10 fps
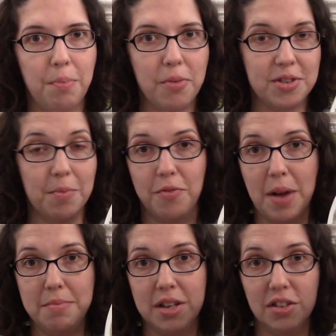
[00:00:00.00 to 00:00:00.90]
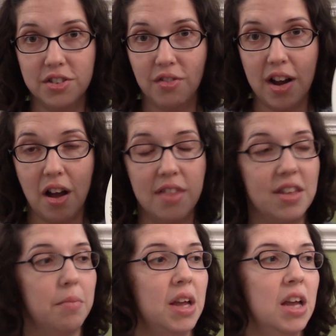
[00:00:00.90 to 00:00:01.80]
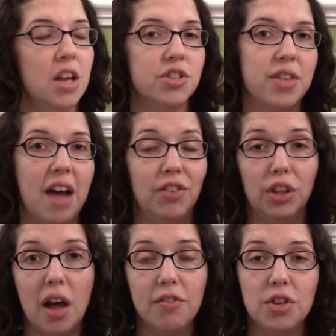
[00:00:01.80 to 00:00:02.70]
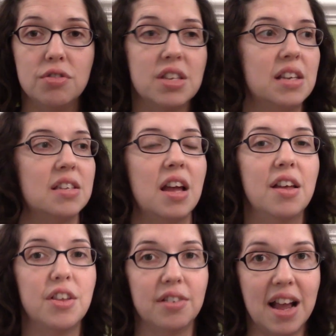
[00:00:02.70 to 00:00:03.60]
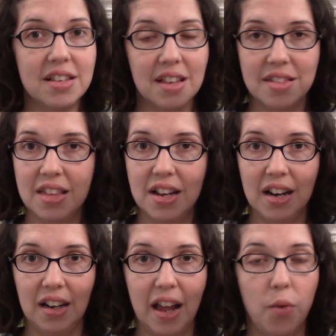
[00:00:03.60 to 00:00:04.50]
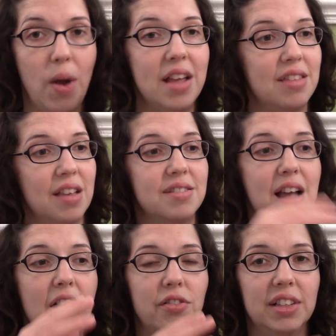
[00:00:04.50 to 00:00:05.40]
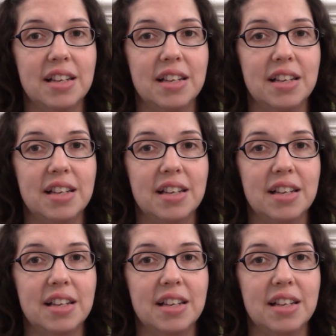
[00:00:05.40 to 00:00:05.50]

some of my meals right on them. So they have a lot of uses. They're nice and thin and lightweight. They stack really